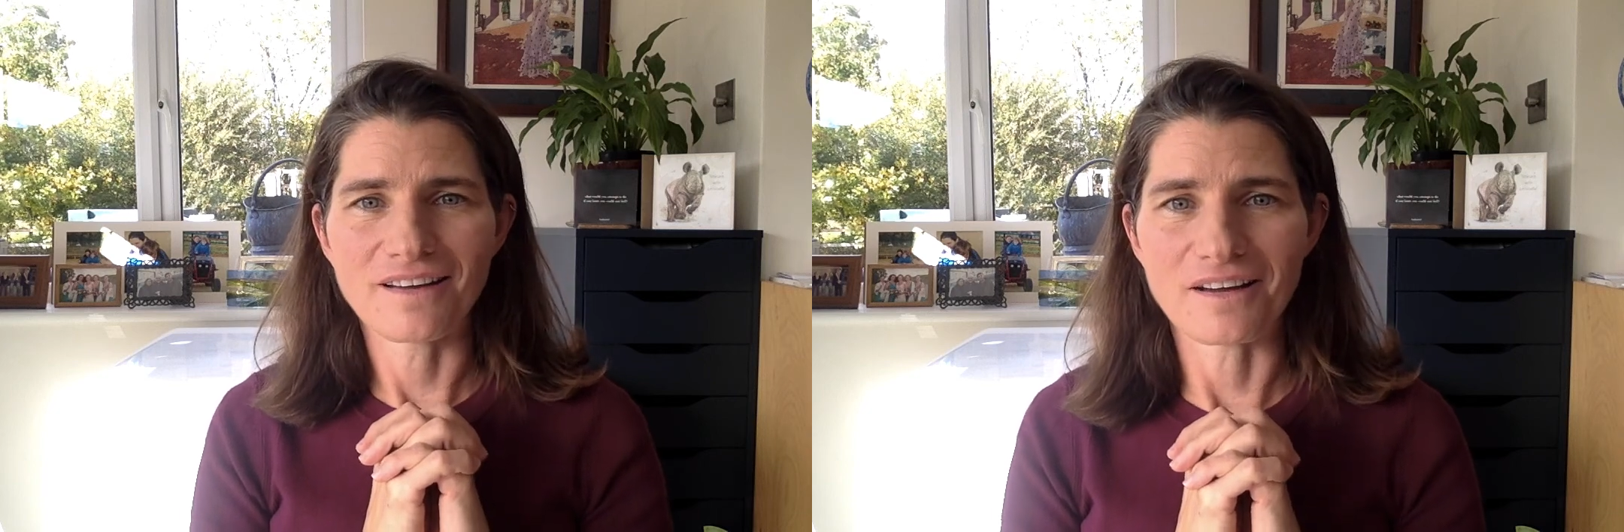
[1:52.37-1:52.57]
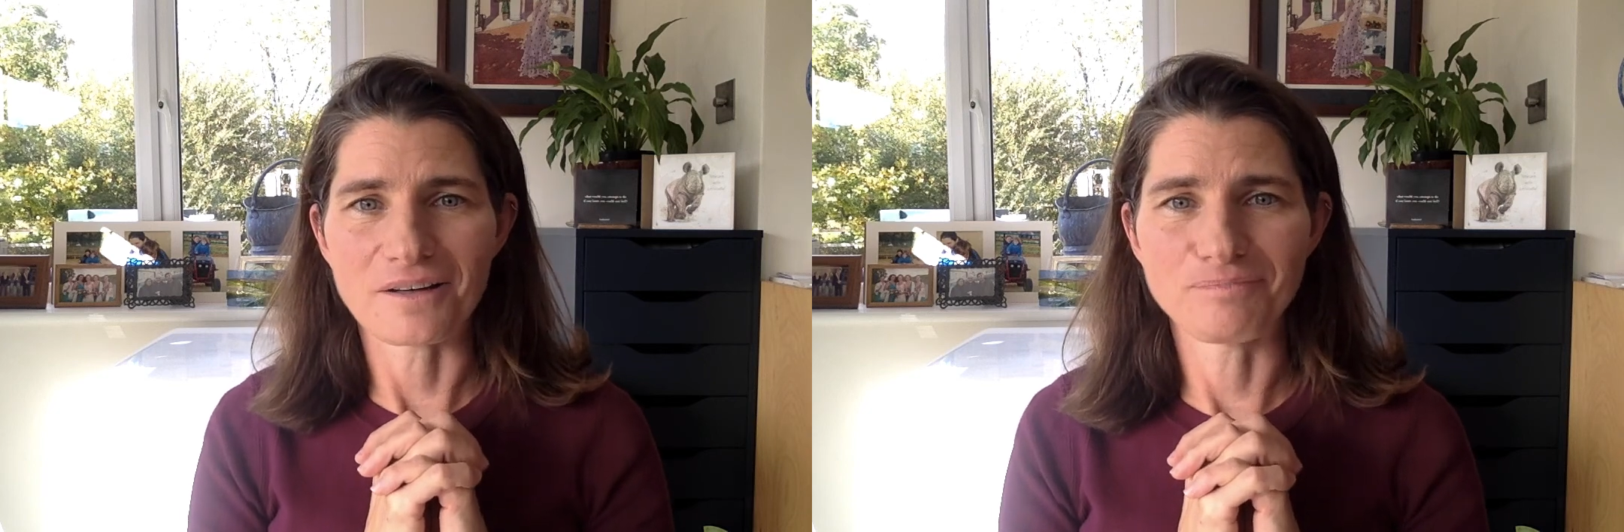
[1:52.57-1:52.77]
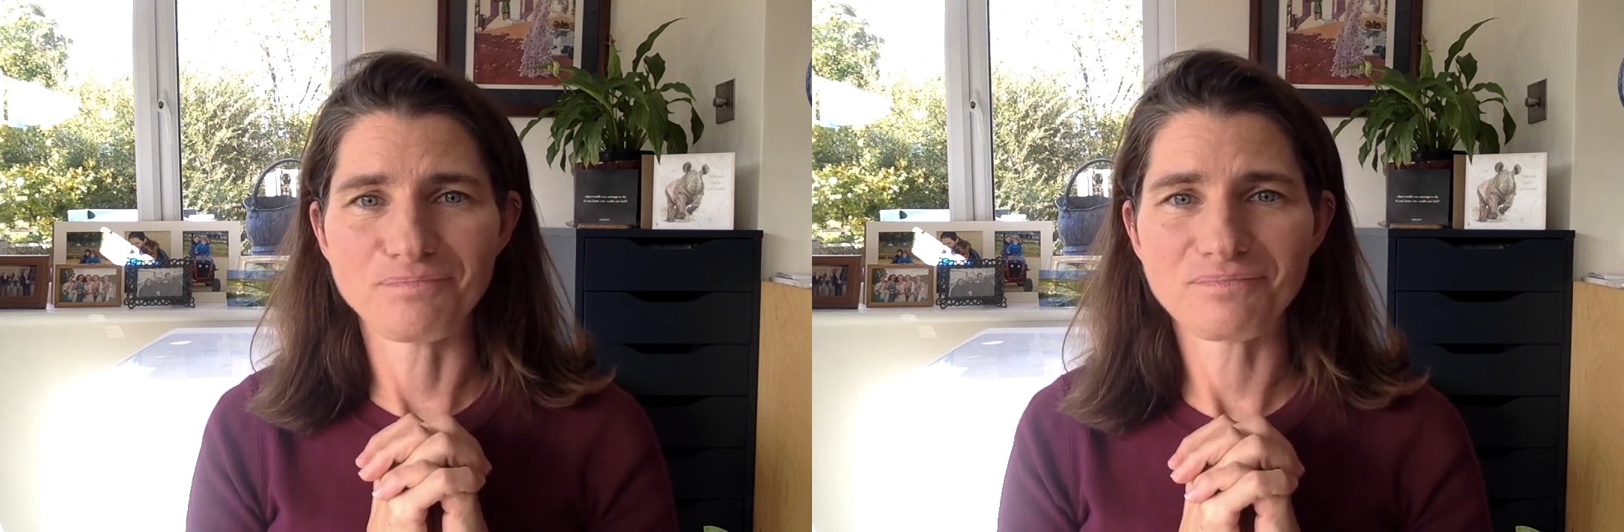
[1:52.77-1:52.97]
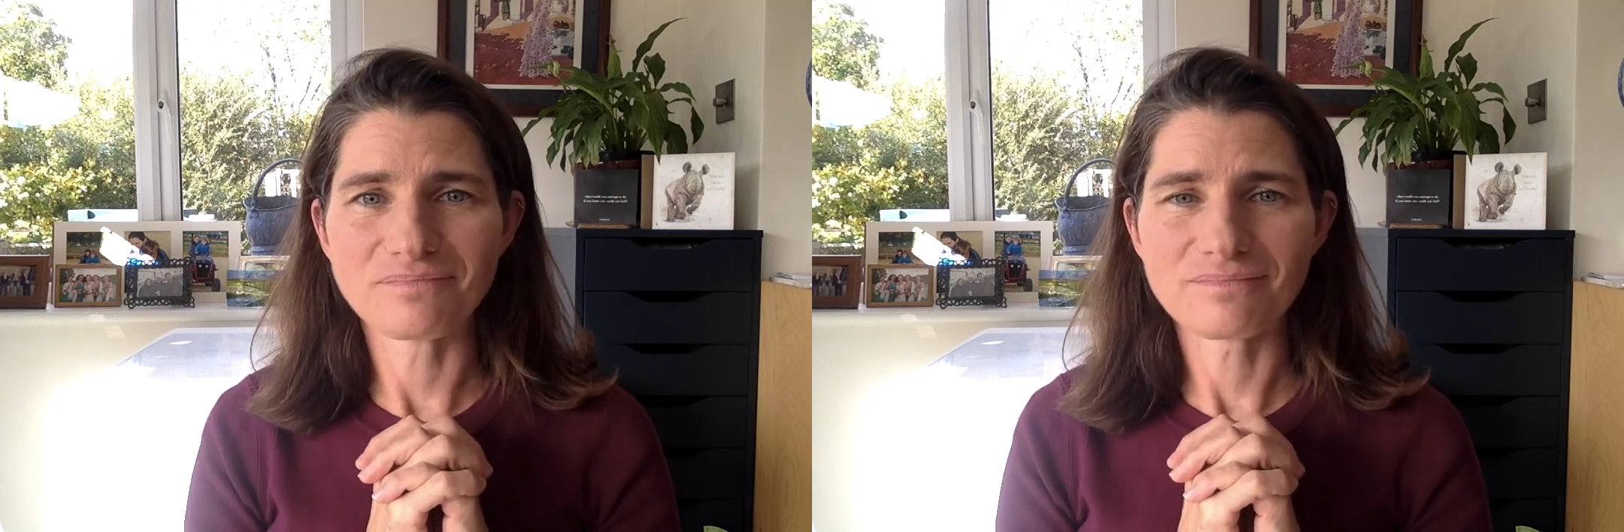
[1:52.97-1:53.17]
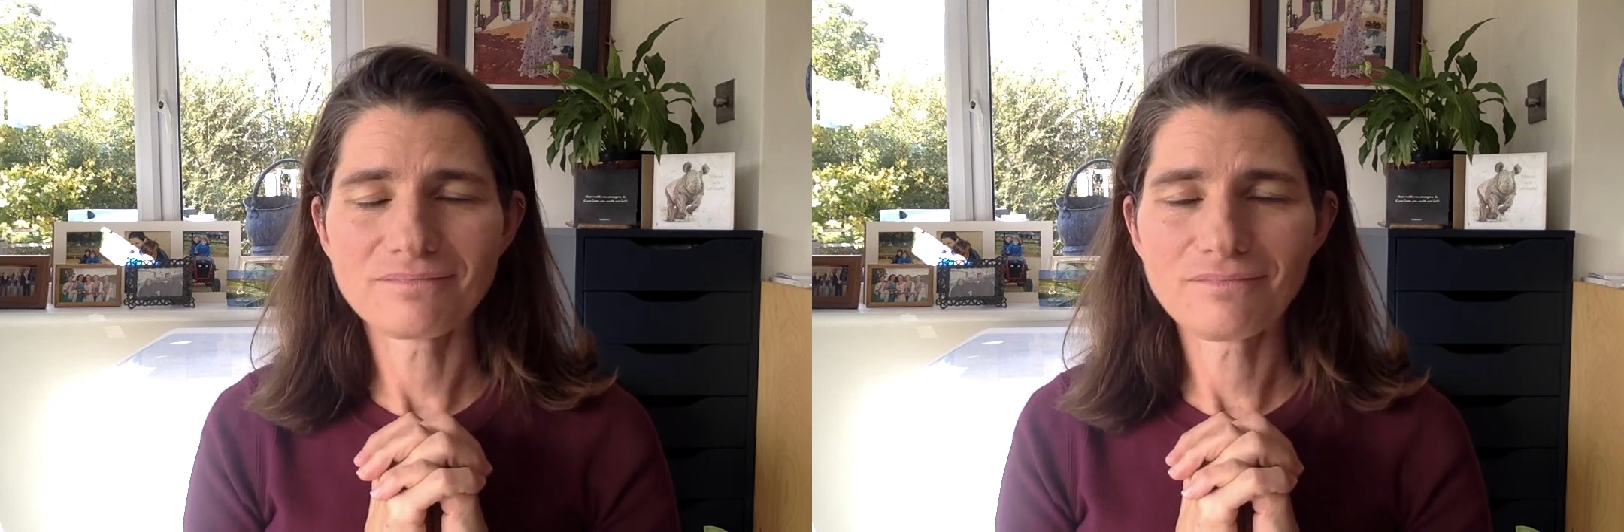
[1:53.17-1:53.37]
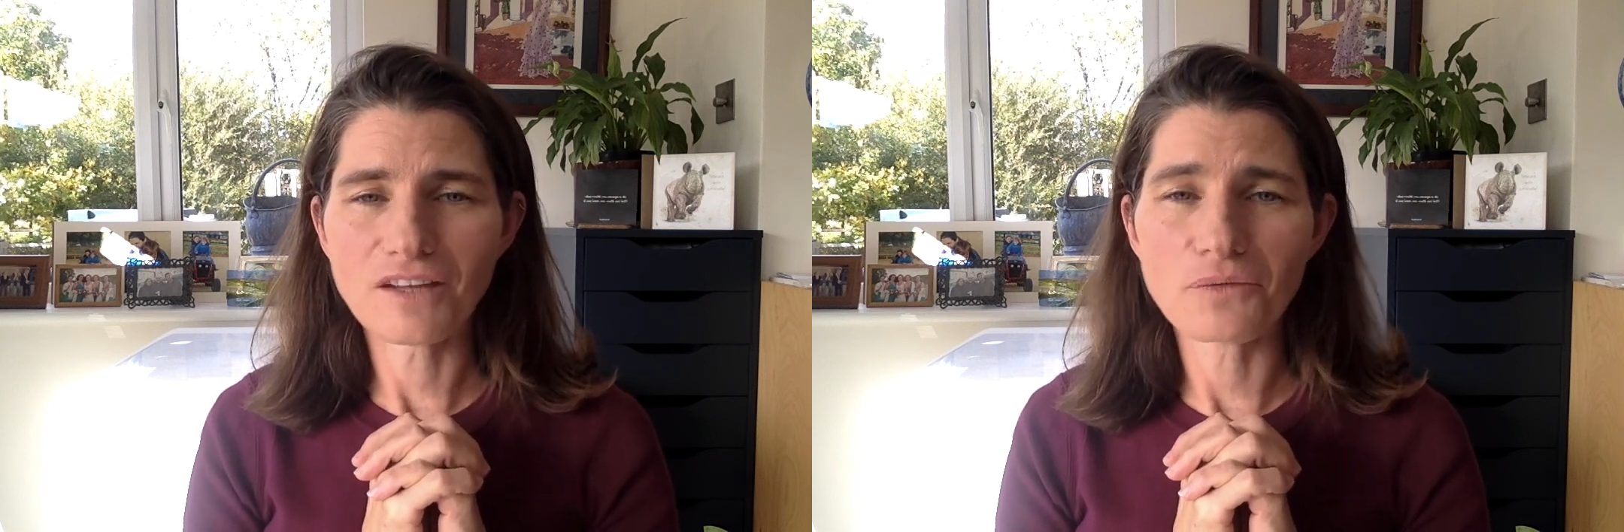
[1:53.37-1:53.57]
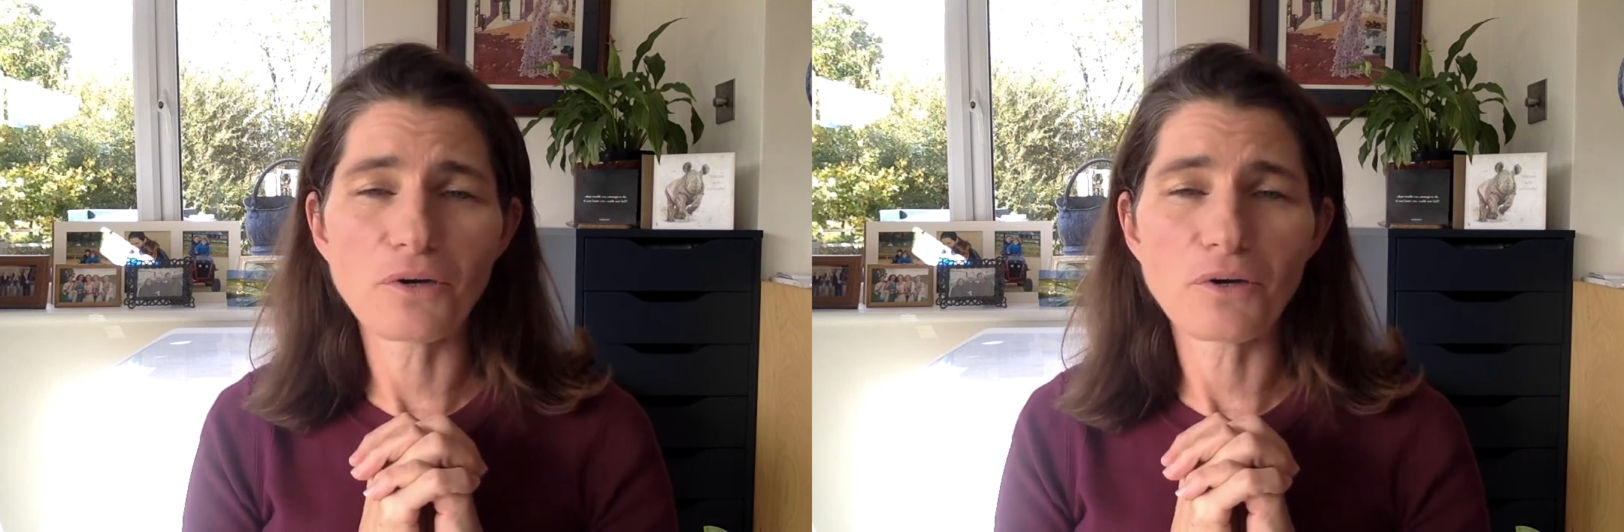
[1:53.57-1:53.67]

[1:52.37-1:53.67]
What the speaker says: the